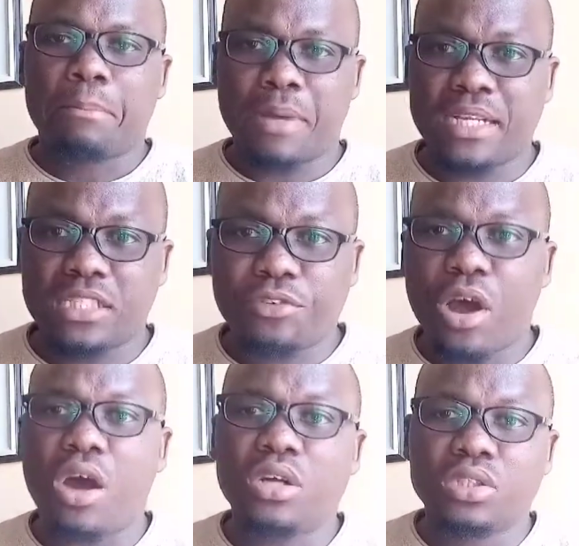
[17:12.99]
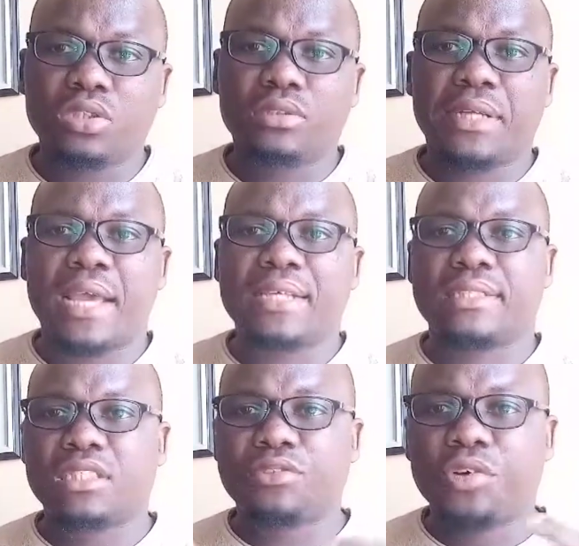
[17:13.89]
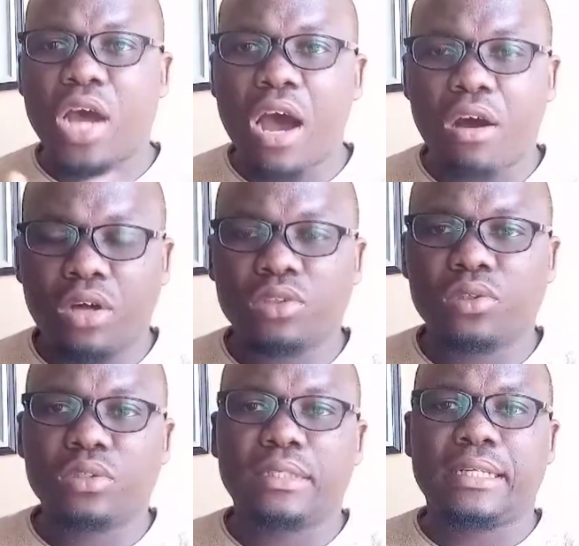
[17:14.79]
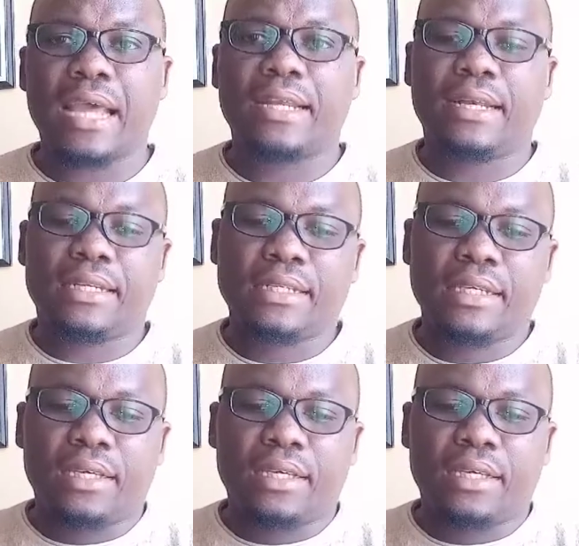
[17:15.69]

But it's for our own good, guys. It's for our own good, and